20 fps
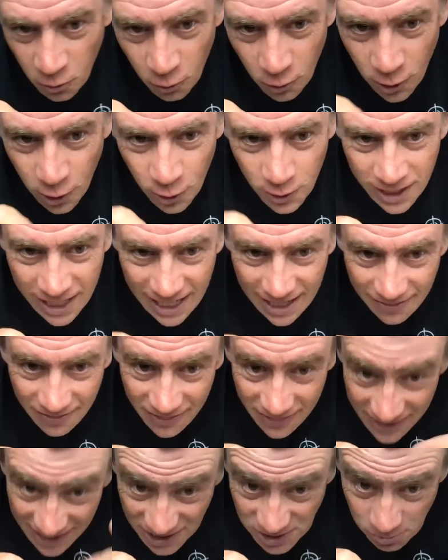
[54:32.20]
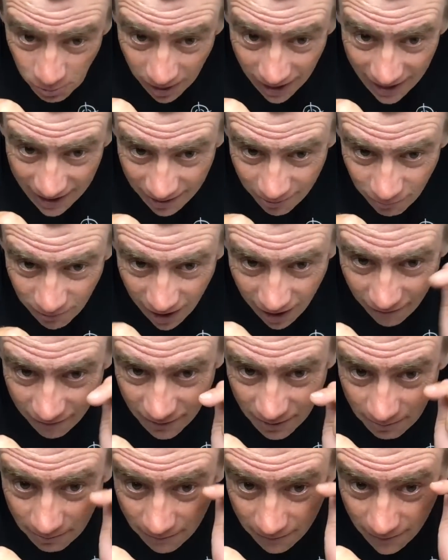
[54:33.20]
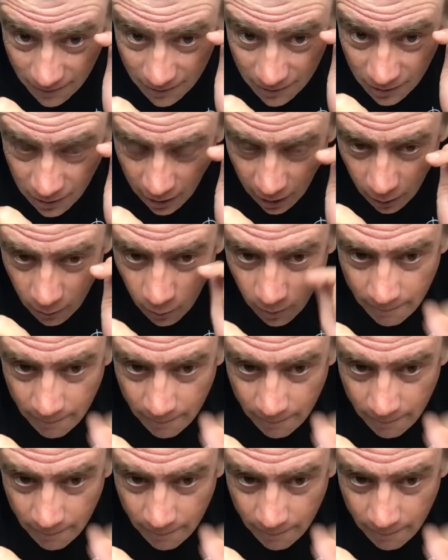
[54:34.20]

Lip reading: looking this way rather than you know,